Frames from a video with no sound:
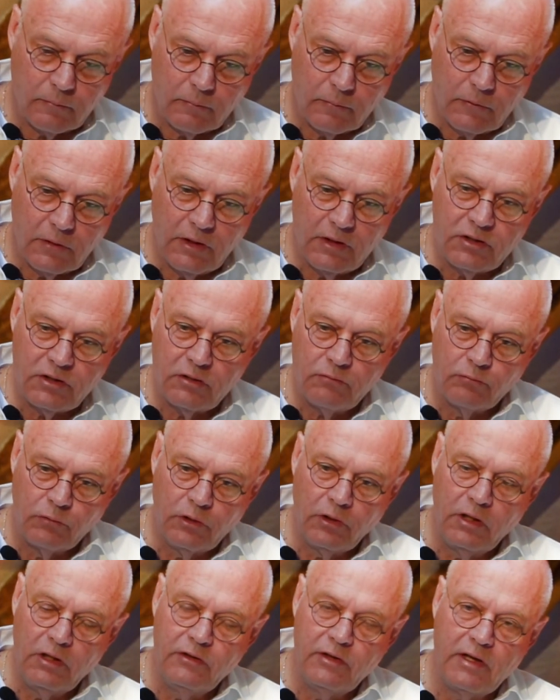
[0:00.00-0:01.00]
It's
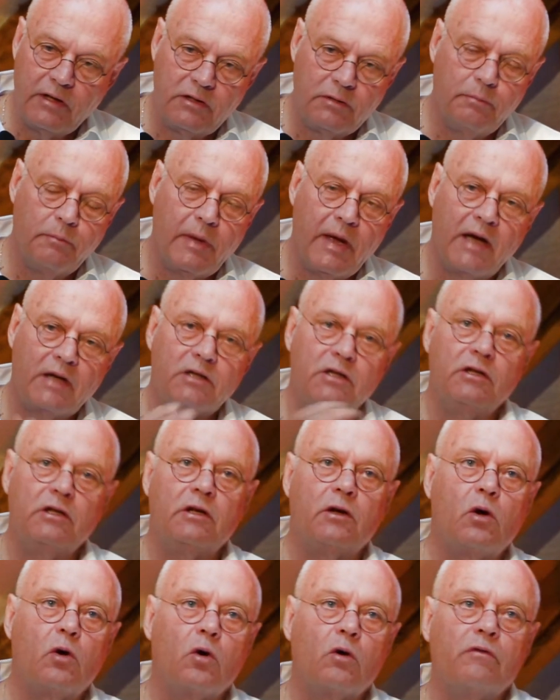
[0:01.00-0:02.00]
really, that's back to
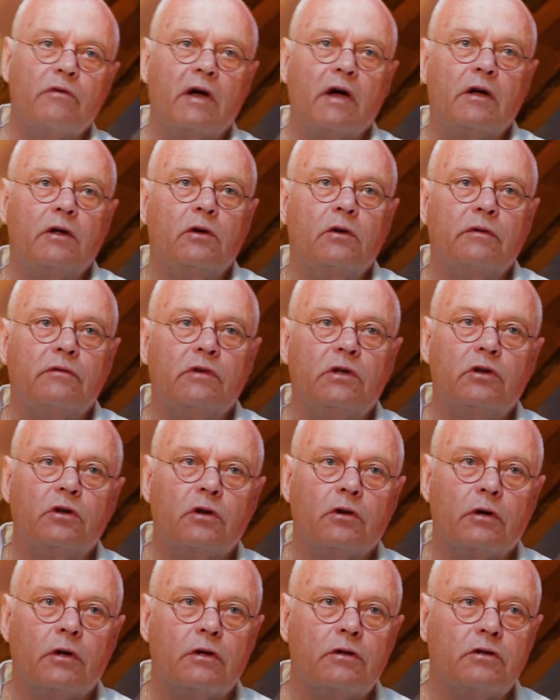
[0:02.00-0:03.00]
the core value of
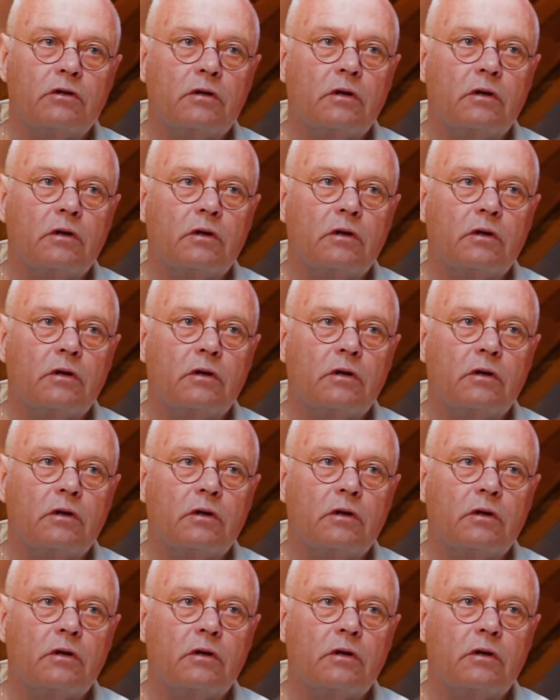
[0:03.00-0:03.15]
endurance.